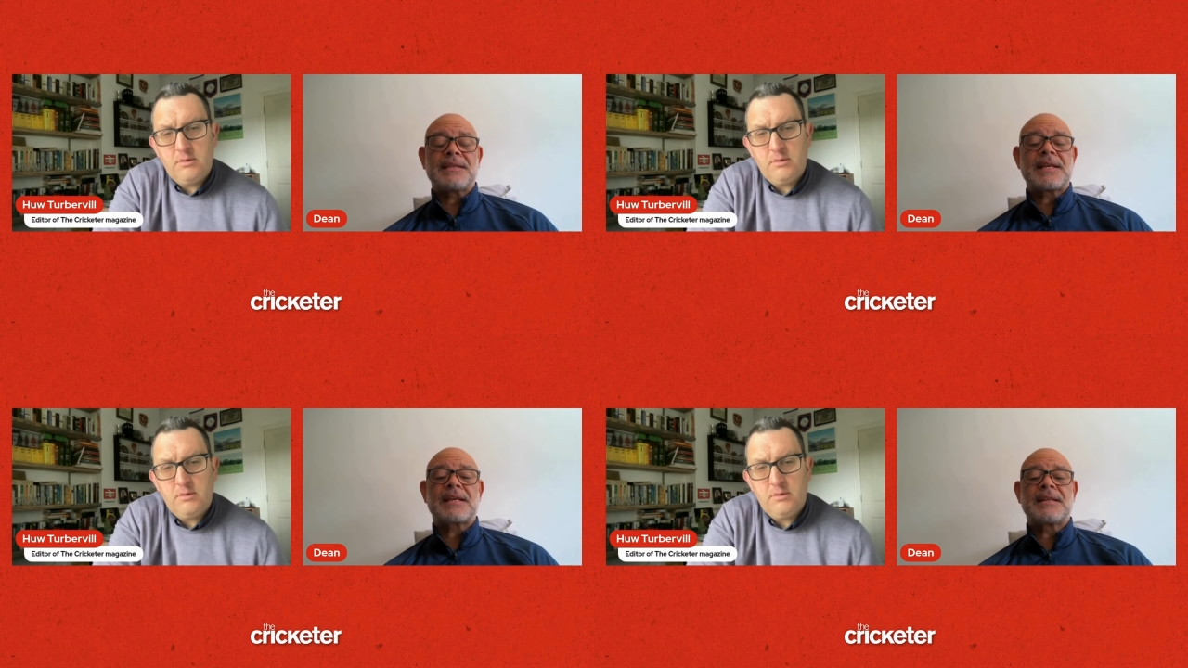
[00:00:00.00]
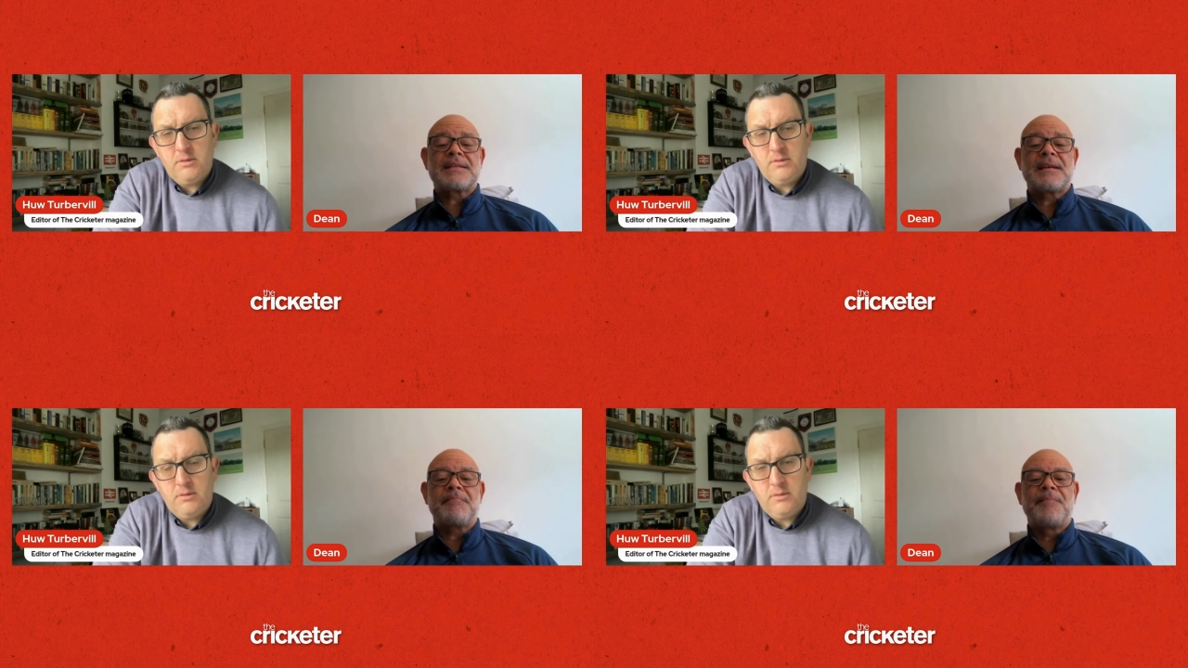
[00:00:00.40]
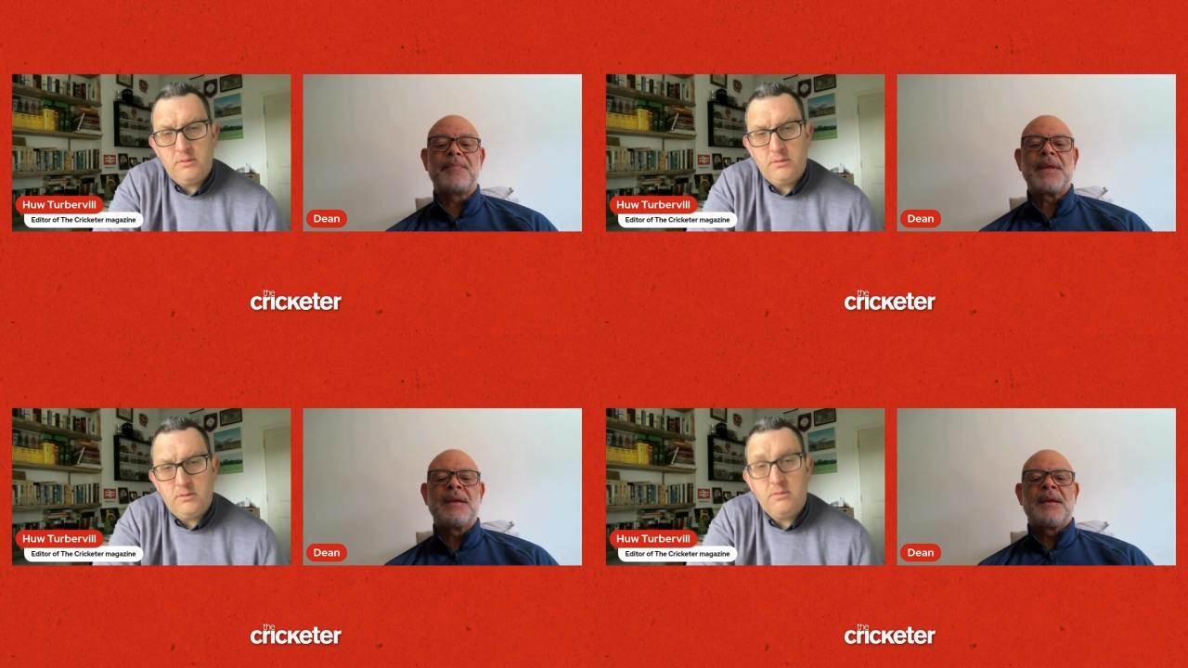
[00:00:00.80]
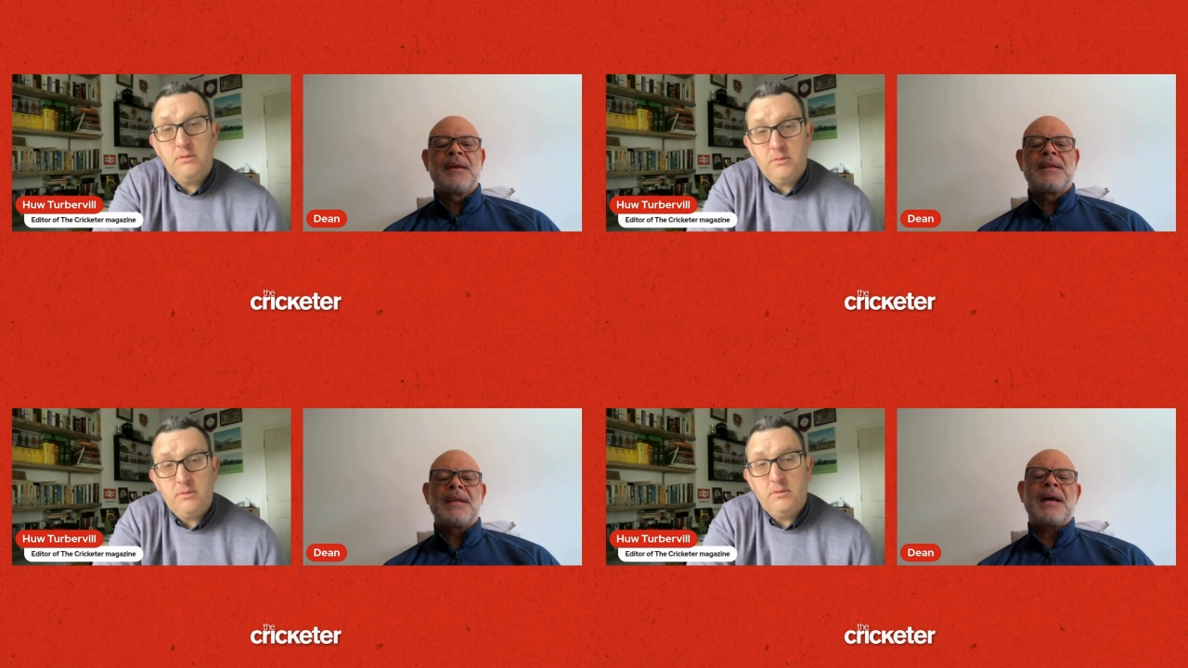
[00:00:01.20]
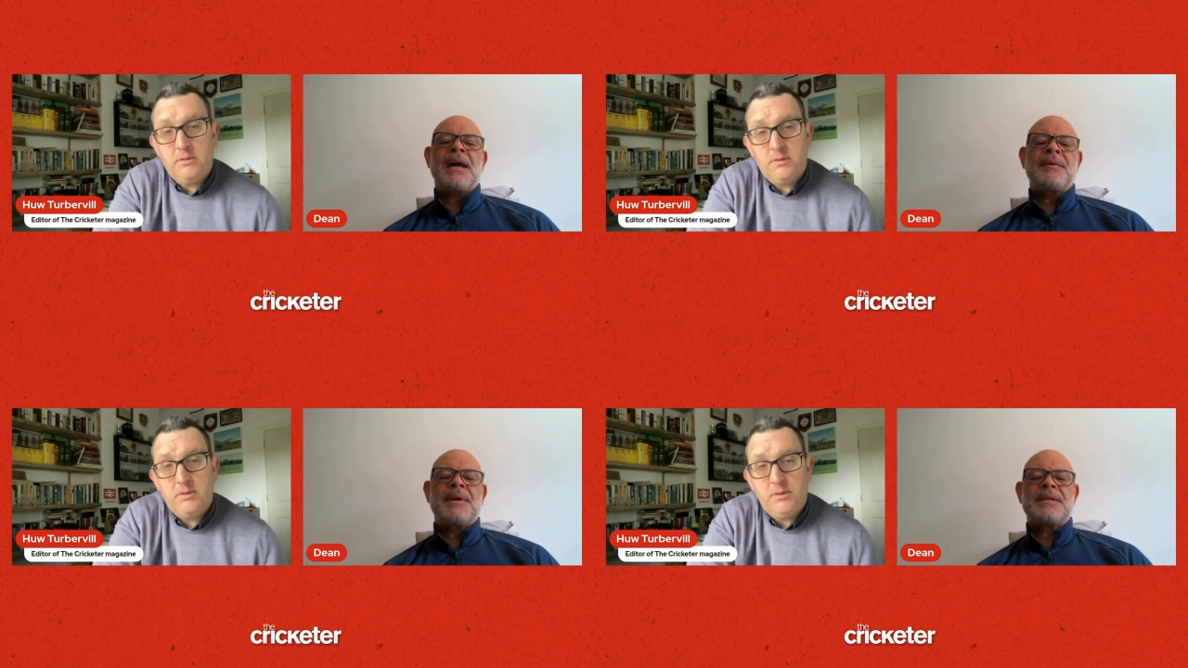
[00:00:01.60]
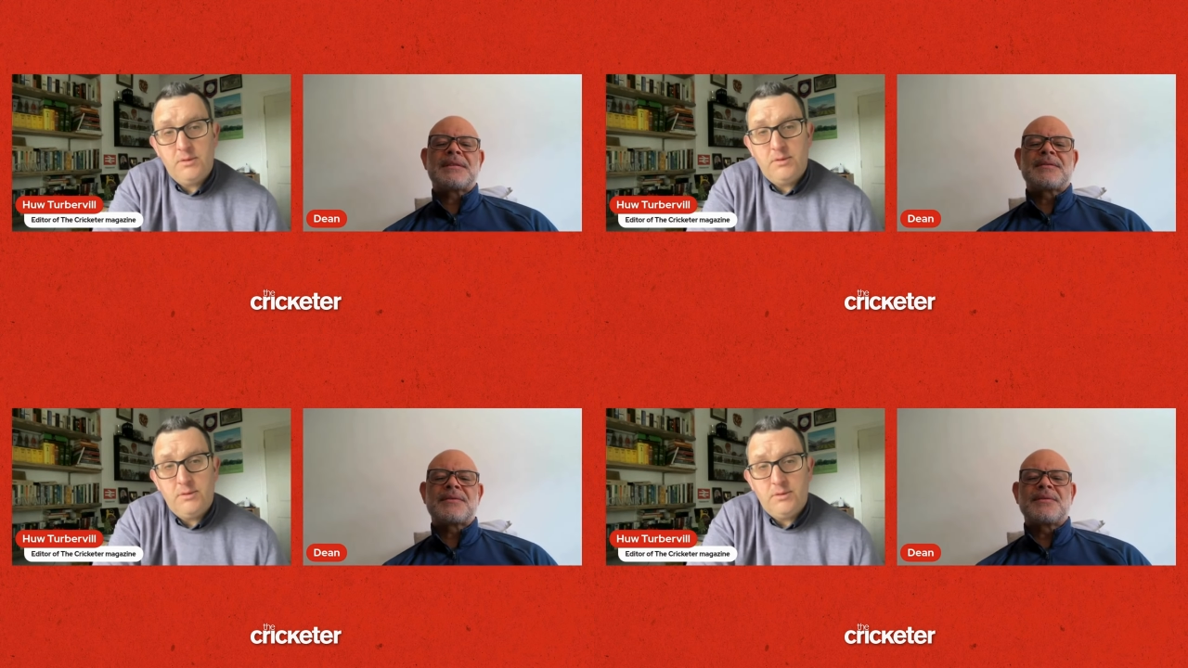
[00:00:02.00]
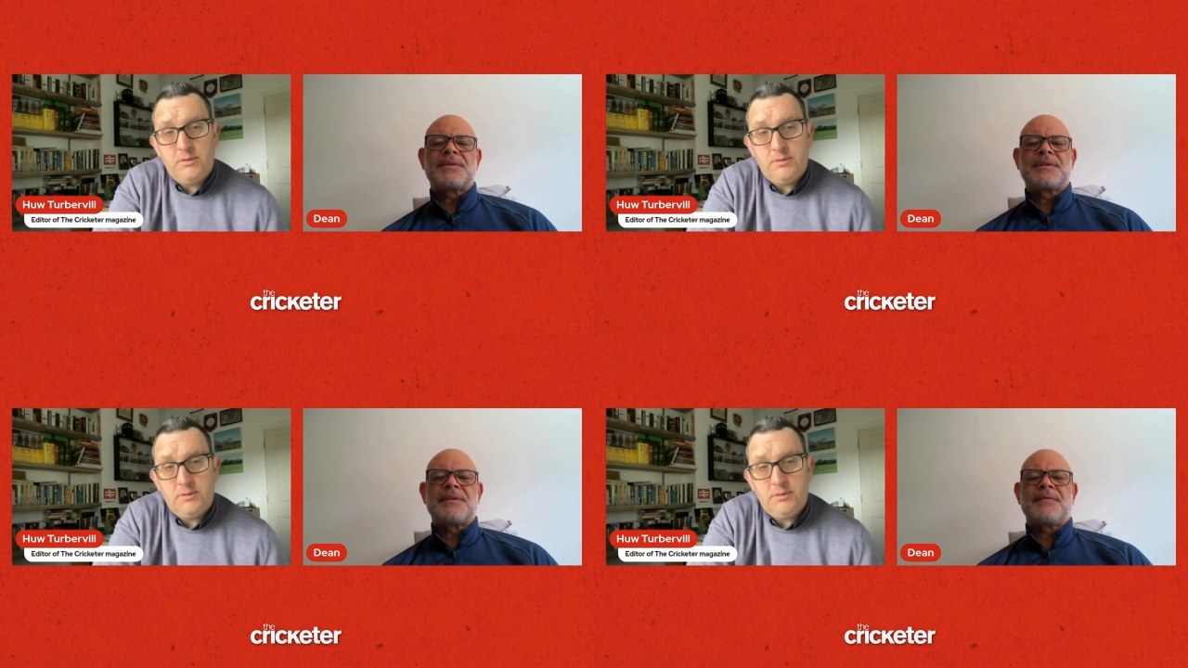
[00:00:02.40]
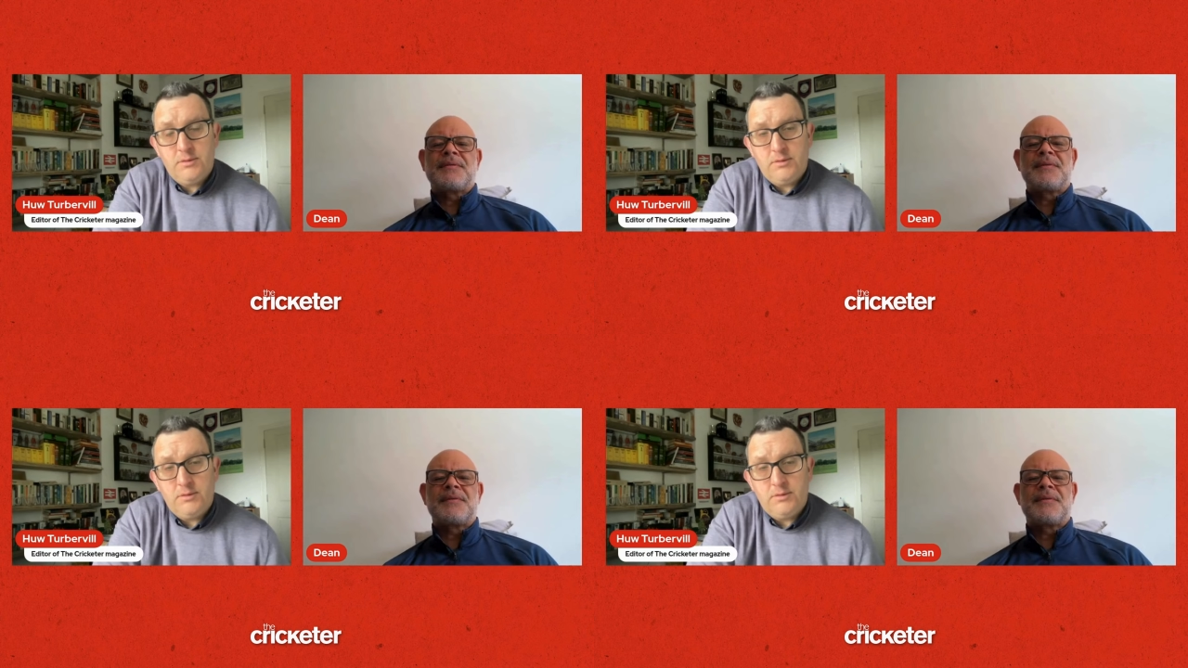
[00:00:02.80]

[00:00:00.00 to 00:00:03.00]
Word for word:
Speaker 1: second team. Now it's sort of